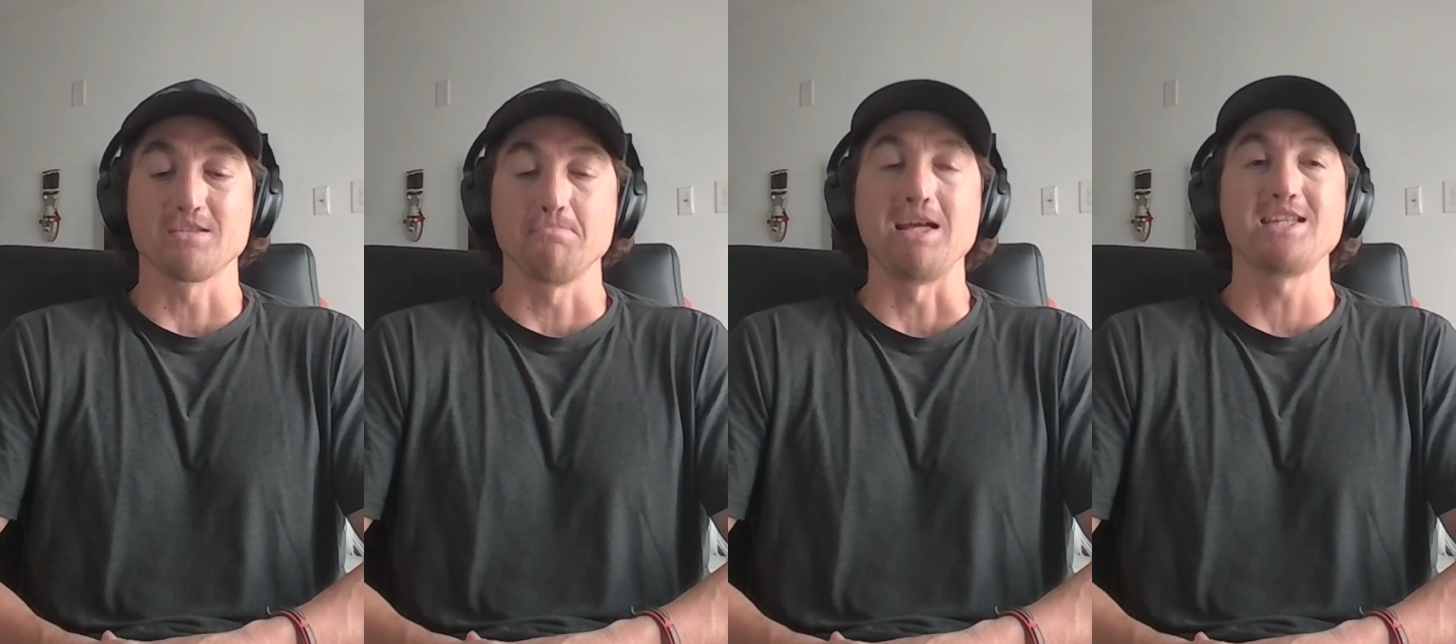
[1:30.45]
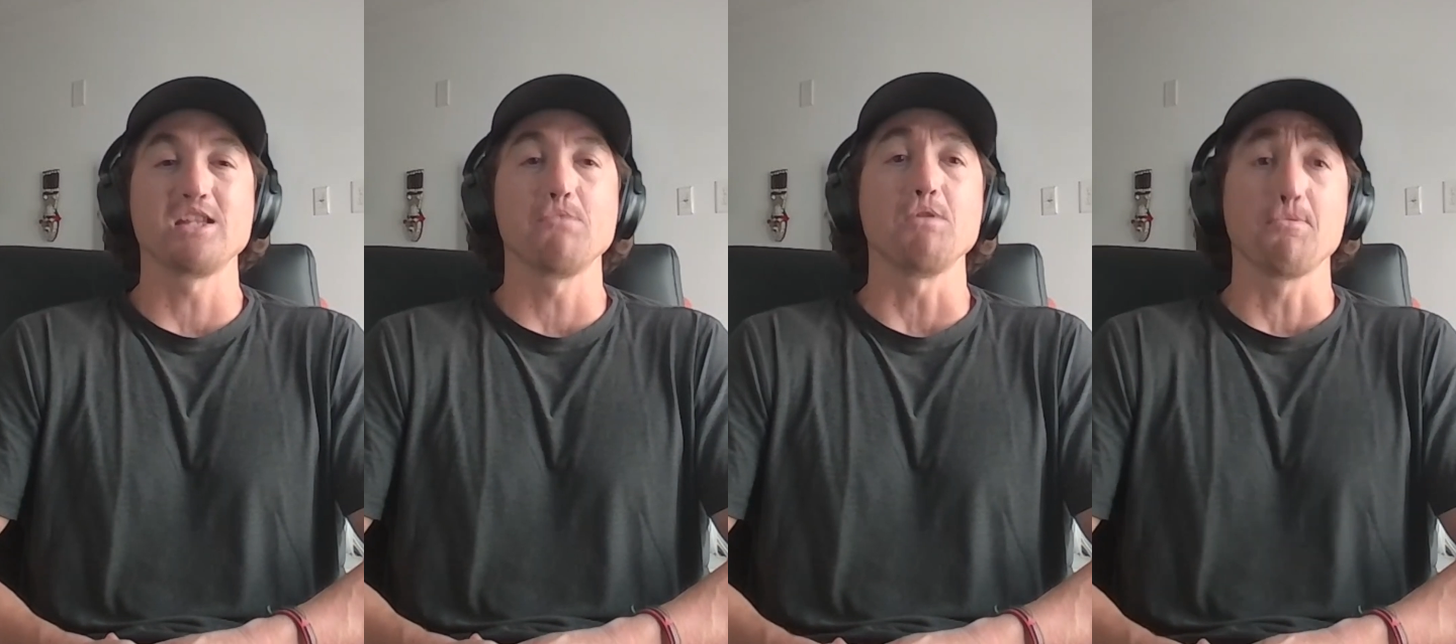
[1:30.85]

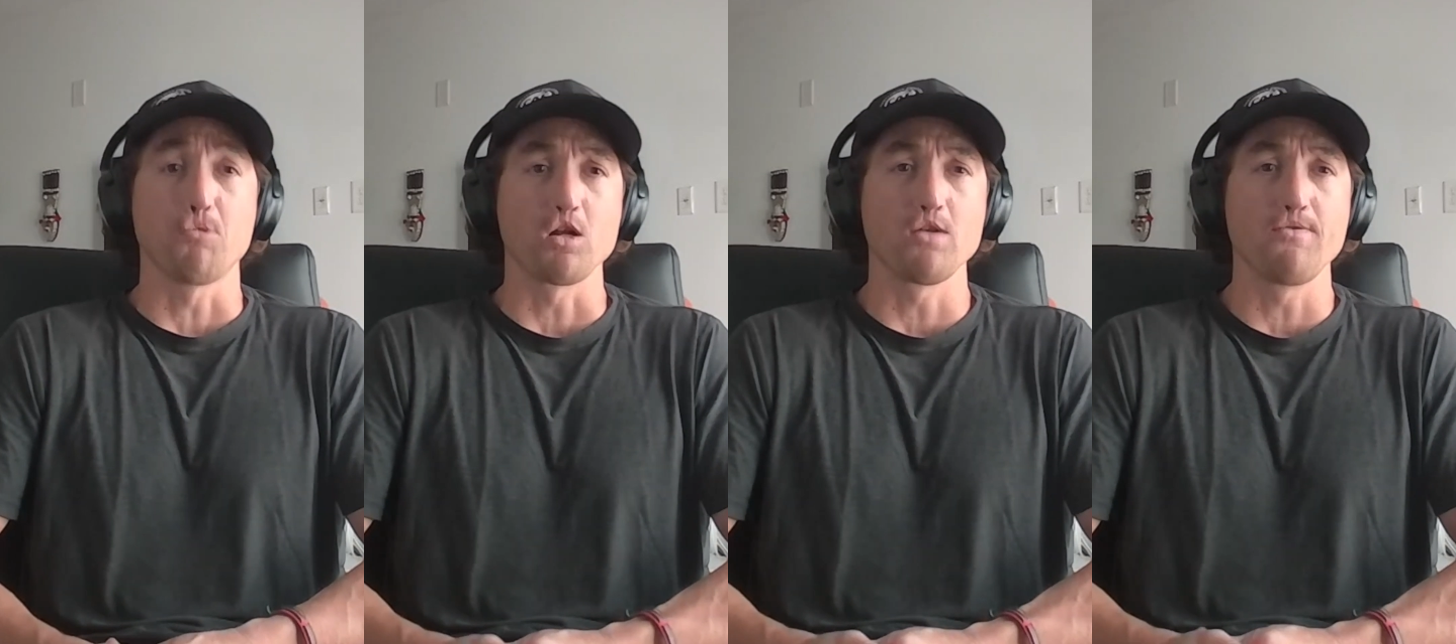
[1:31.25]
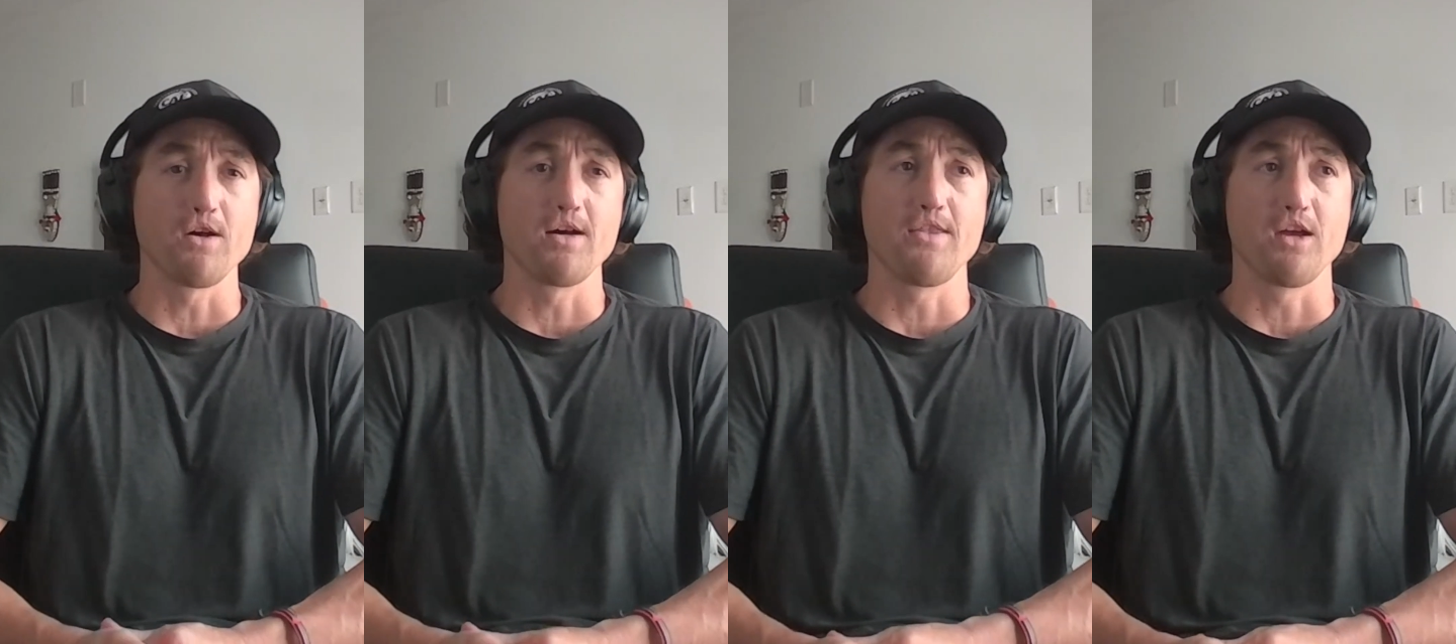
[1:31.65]
amazing to be part of
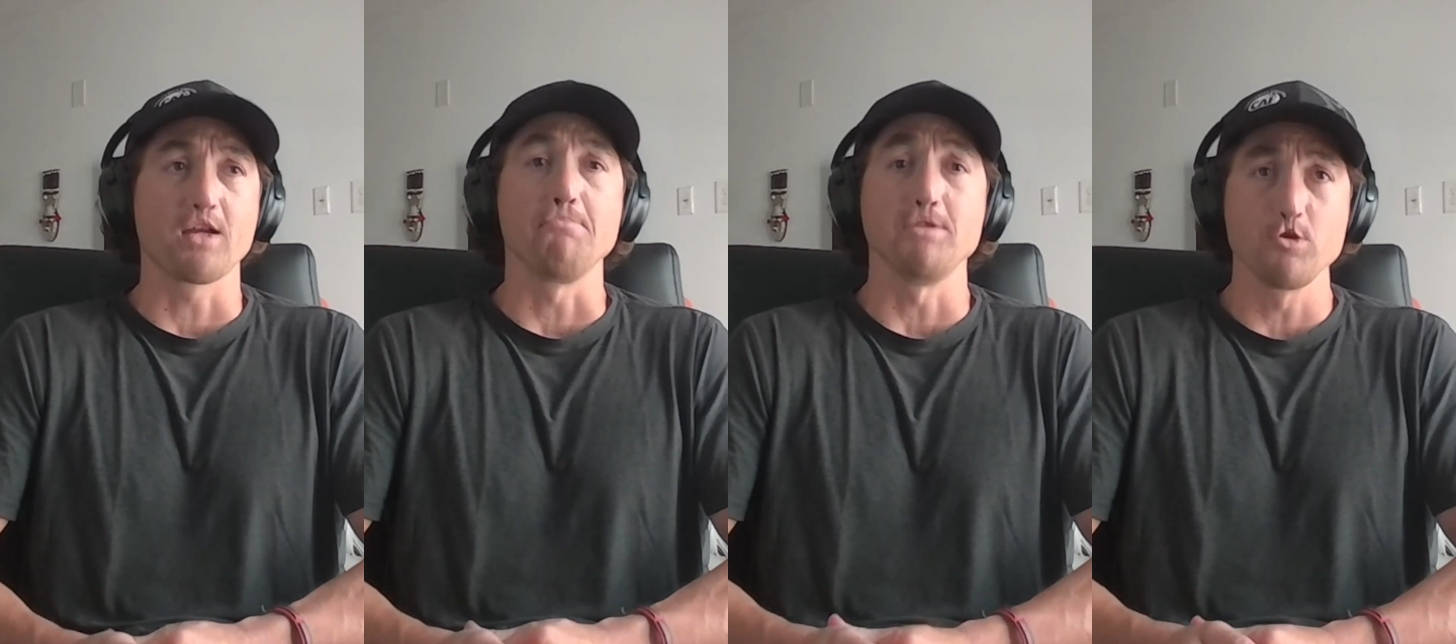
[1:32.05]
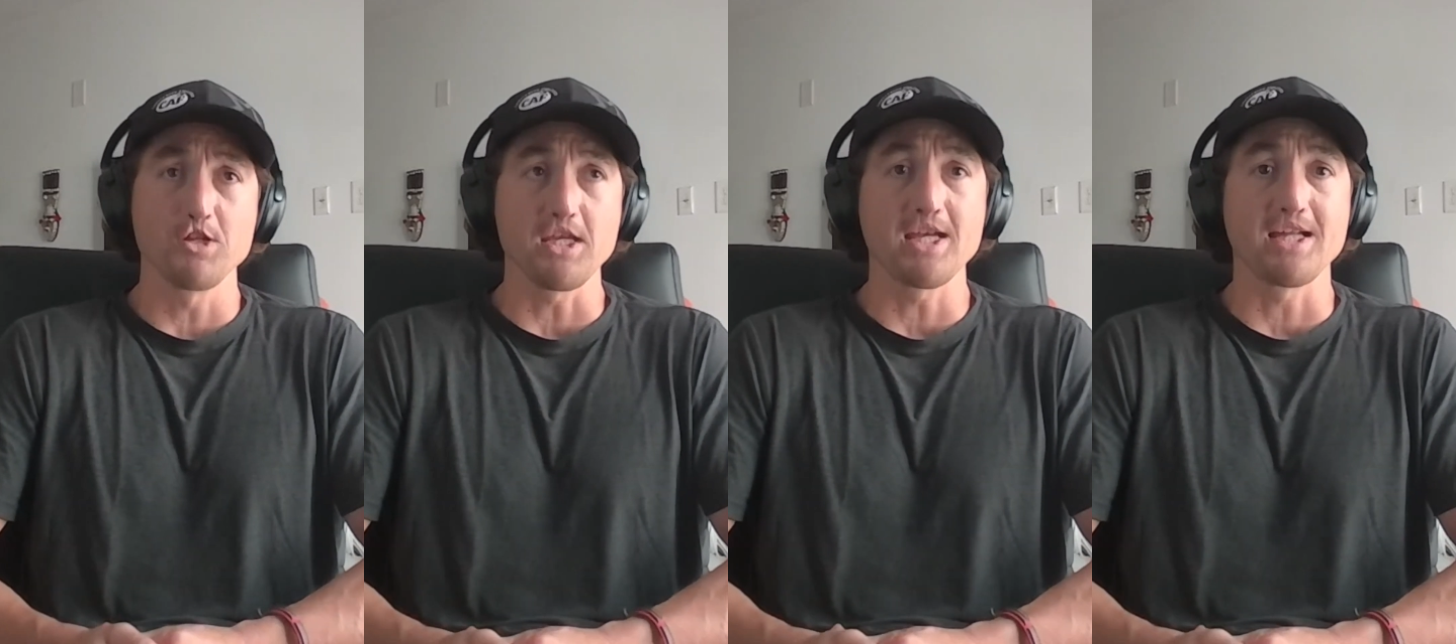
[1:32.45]
the community,